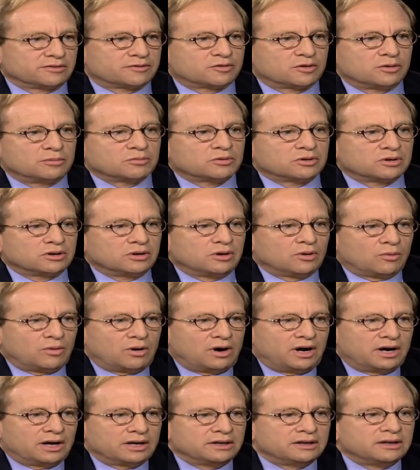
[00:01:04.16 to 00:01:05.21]
the firm could go
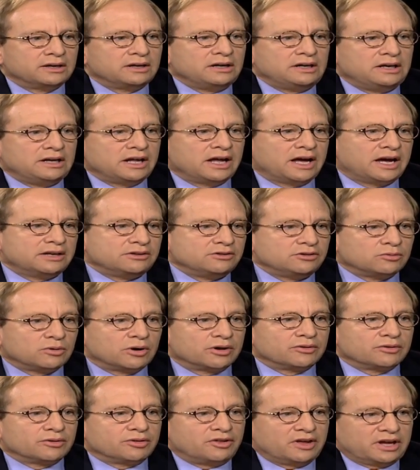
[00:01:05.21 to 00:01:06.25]
on and do
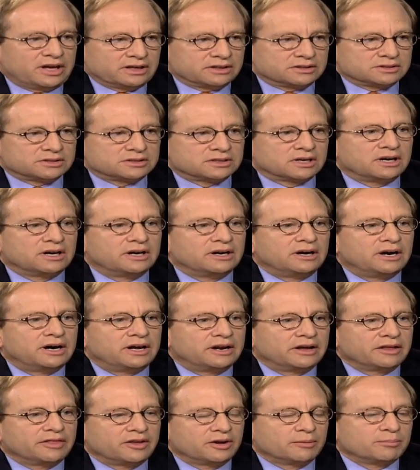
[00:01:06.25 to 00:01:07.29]
other things. Uh,
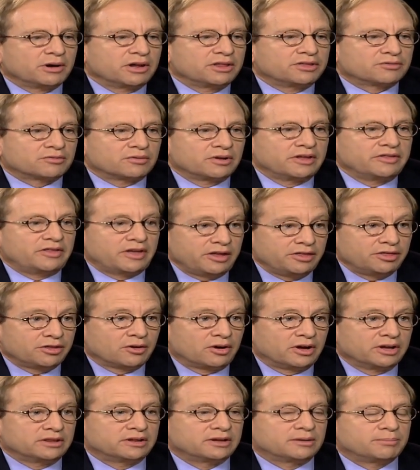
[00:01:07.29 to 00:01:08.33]
And I think by th they
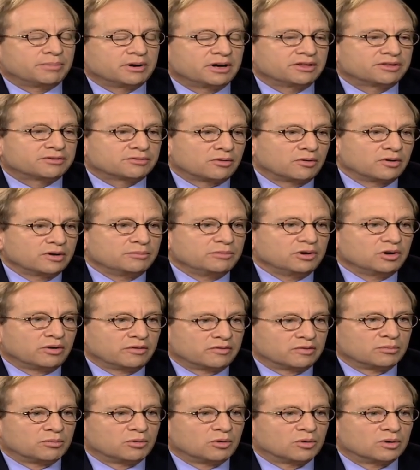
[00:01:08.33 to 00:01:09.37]
thought that by throwing me
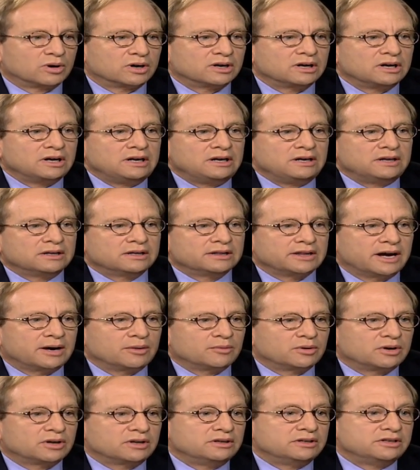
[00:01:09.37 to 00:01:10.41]
overboard, that
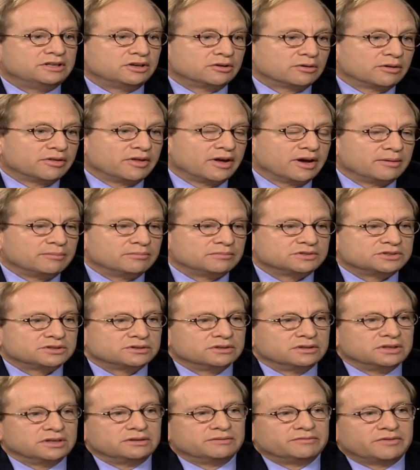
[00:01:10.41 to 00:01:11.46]
would endear them to
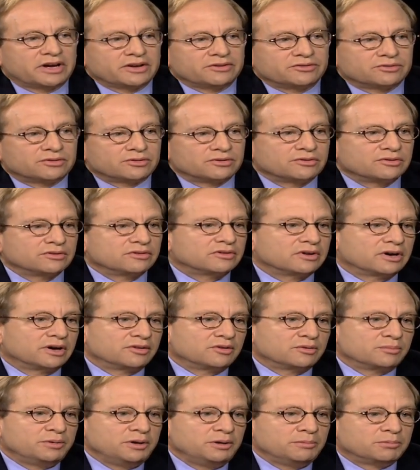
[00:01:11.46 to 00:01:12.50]
the investors and to
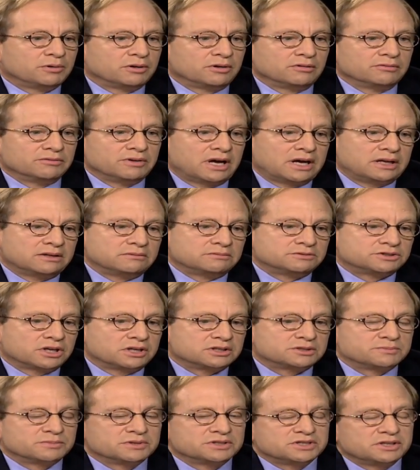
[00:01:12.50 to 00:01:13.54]
other people. That
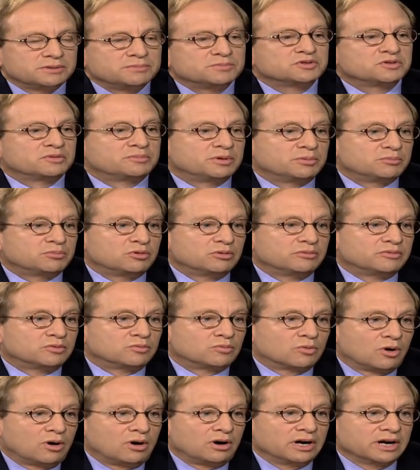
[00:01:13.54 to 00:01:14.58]
judgment seems to have been proven
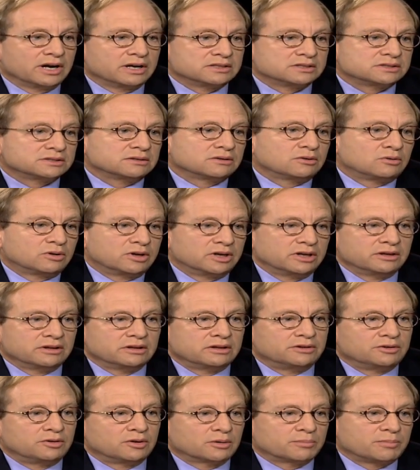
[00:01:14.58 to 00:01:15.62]
wrong, as according to
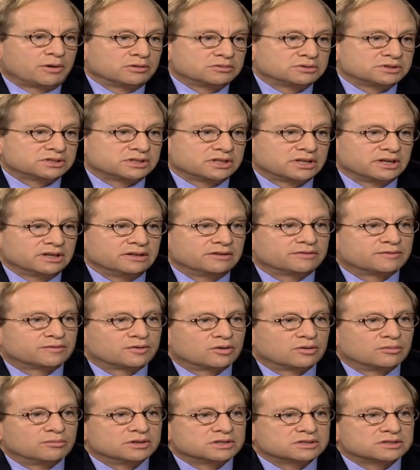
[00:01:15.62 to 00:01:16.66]
the New York Post today, the
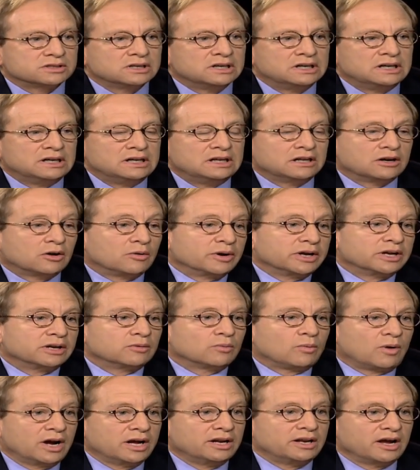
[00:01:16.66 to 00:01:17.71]
firm is going into
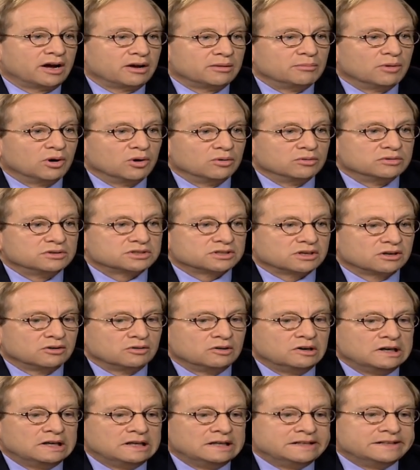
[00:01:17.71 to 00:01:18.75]
wind down mode. So